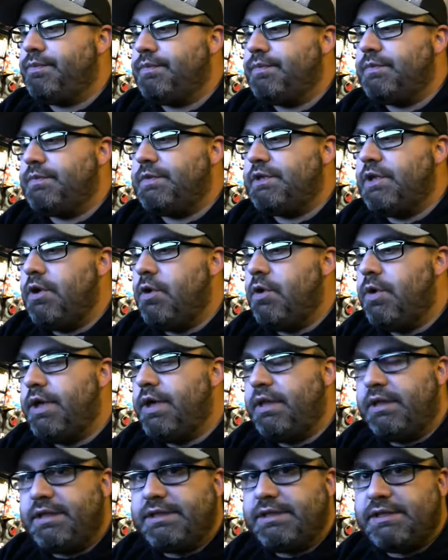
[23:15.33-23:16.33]
So
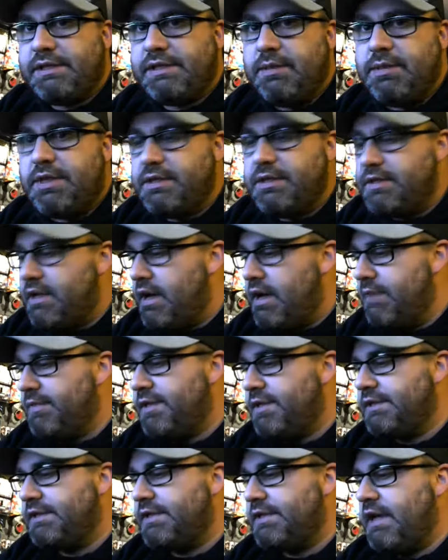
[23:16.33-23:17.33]
at least some of the time,
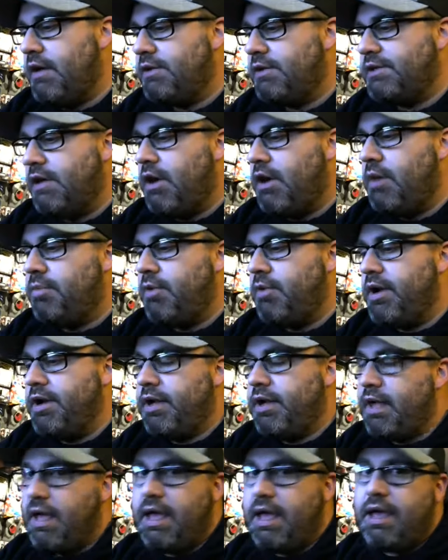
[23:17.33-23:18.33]
this is how it's
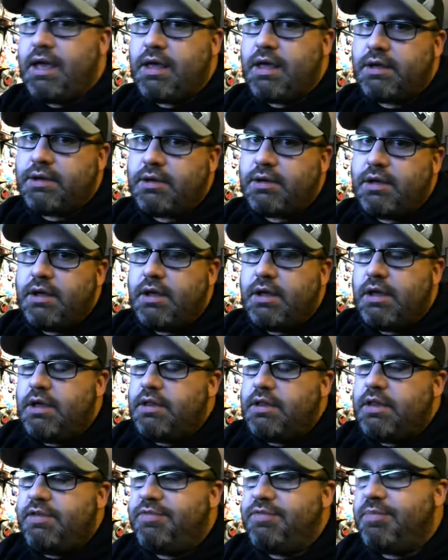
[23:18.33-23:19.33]
operating. And
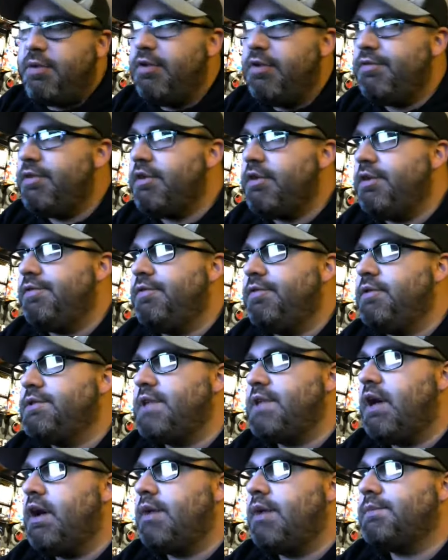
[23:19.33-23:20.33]
they've proven it a few
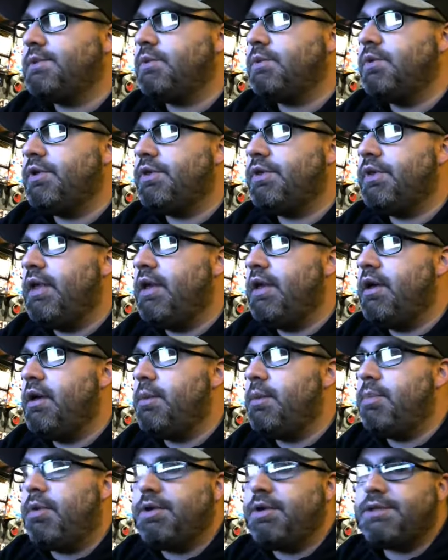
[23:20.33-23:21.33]
times with a
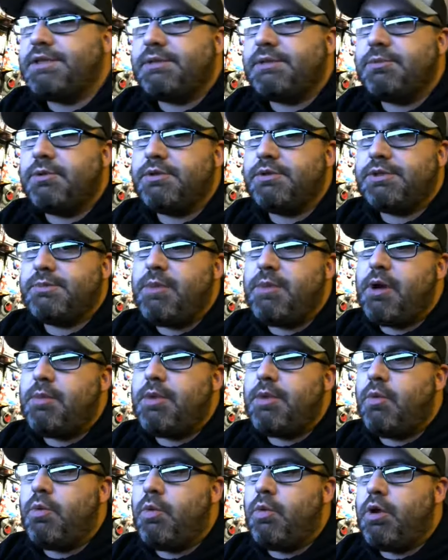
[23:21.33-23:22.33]
pretty simple
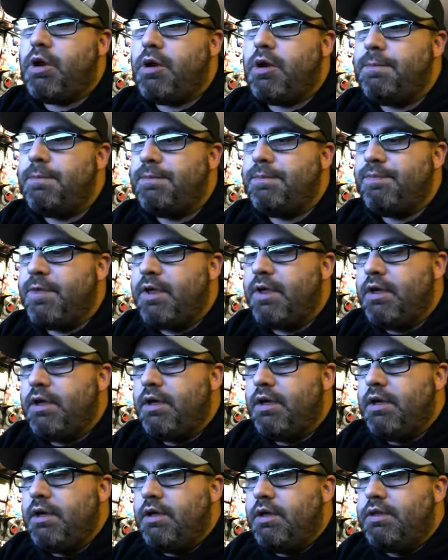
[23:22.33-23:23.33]
experiment where
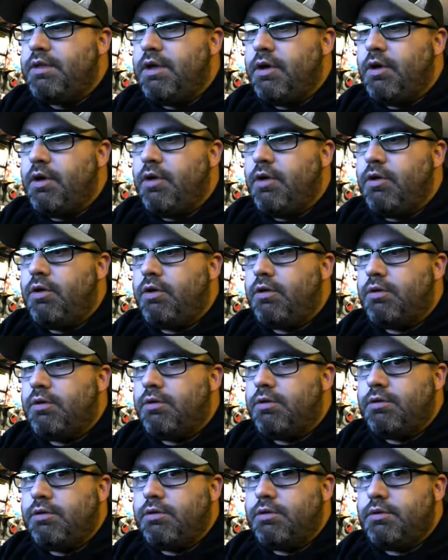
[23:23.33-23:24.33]
they'll
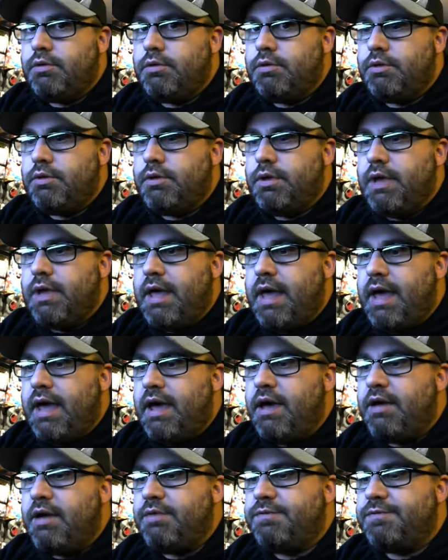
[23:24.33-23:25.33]

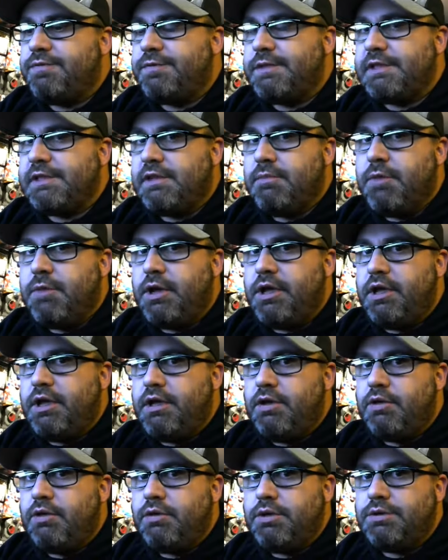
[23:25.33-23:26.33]
have somebody
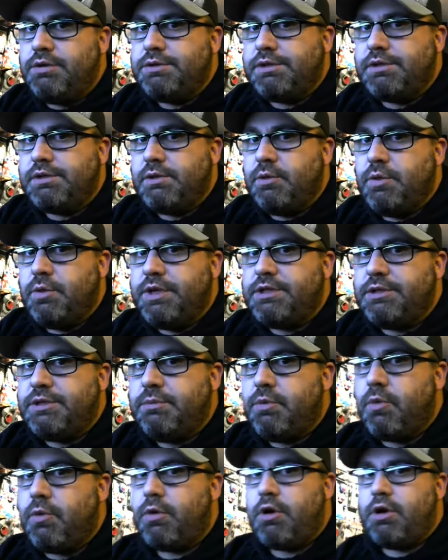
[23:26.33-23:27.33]
who uses a Ouija
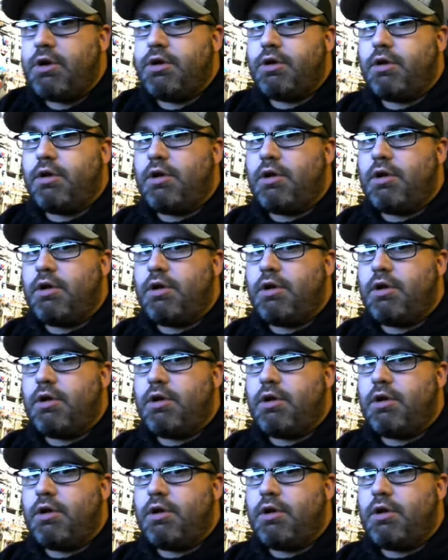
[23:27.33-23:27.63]
board